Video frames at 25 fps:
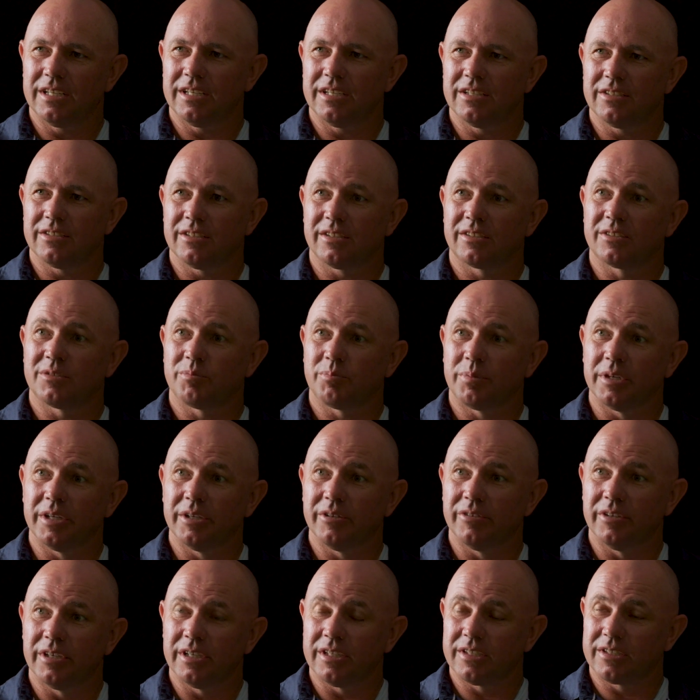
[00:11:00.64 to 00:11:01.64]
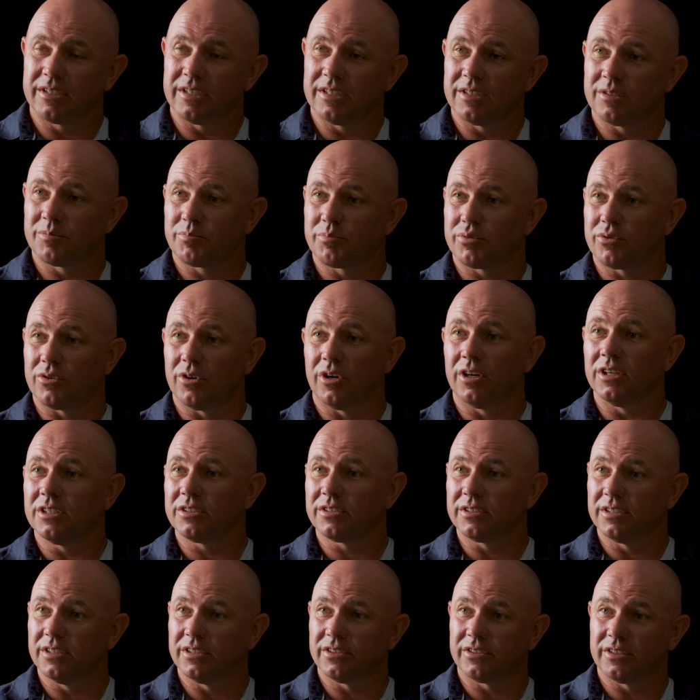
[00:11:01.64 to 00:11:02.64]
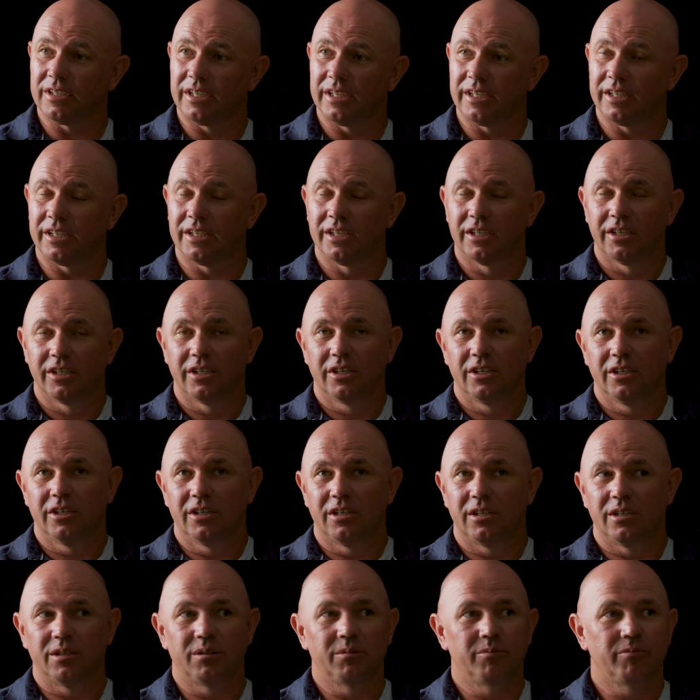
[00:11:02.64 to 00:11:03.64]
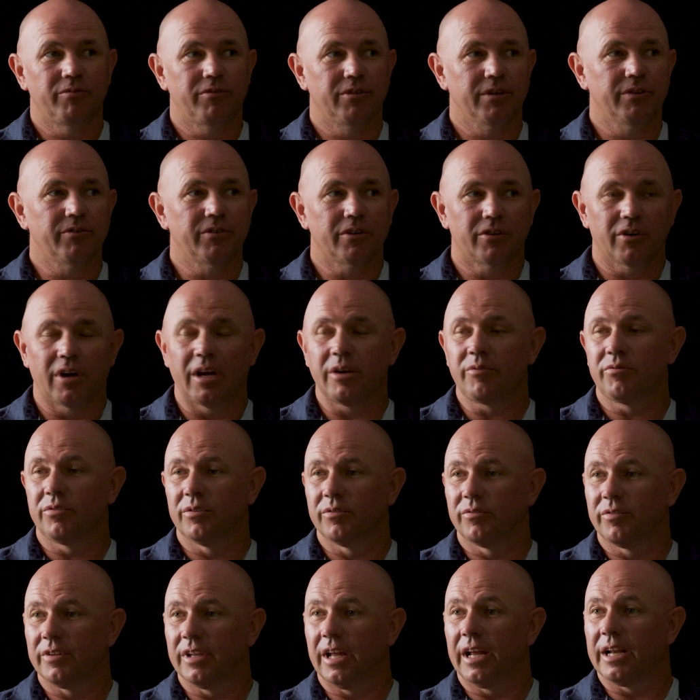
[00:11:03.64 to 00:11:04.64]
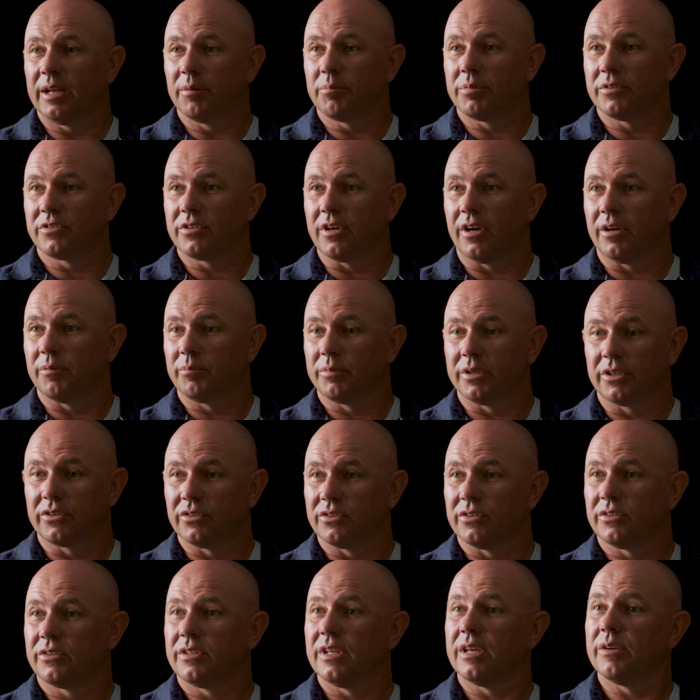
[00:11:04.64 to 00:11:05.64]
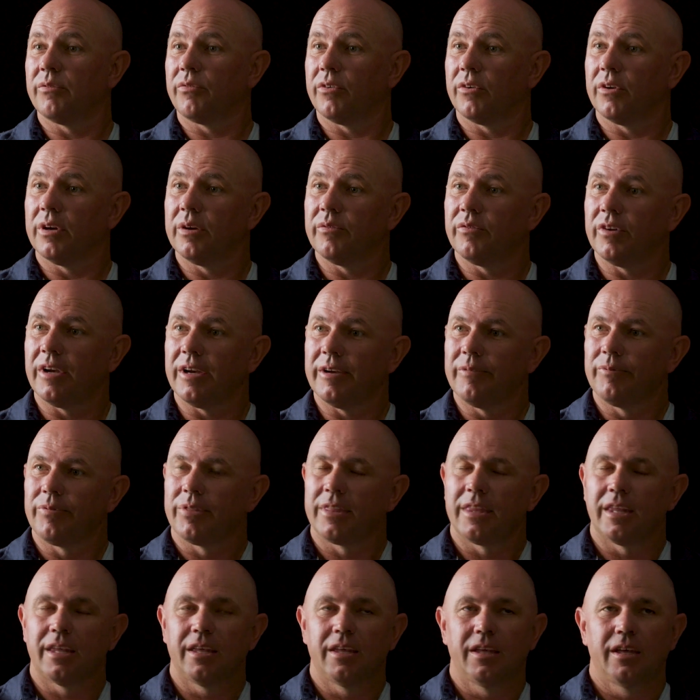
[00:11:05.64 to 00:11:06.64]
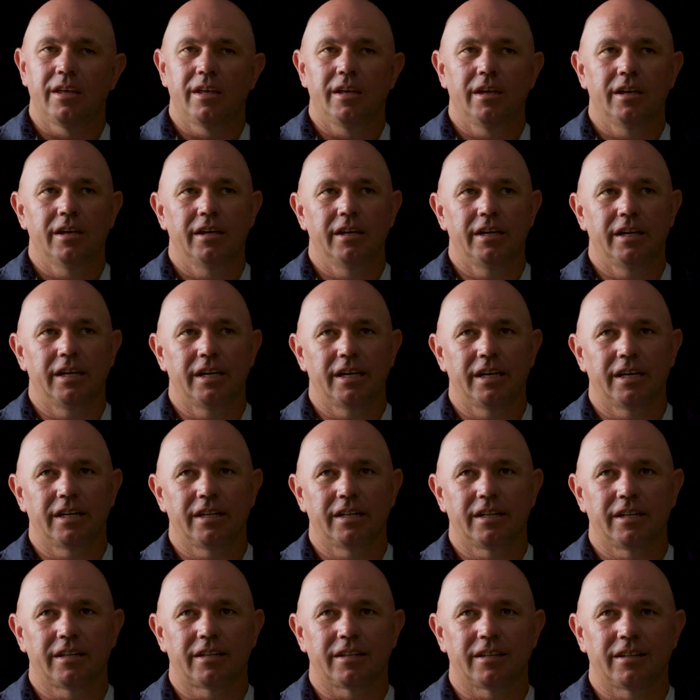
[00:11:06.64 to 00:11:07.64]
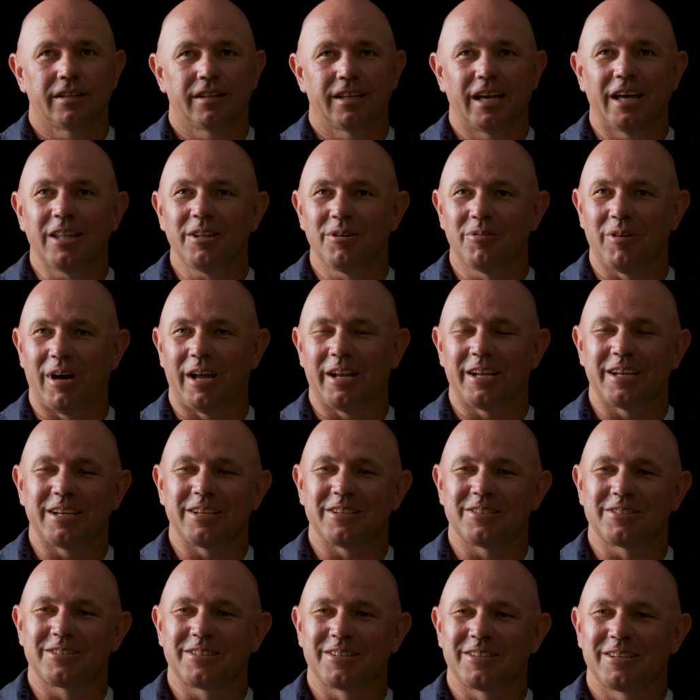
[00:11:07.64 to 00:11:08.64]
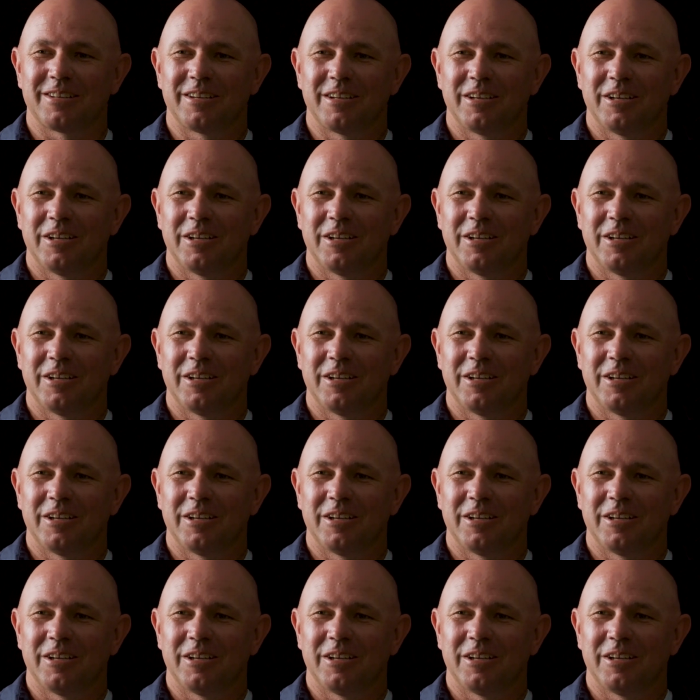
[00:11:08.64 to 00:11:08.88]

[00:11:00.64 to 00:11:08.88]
his experience is priceless, and I'm forever grateful for that episode because it's there forever. And the other one is,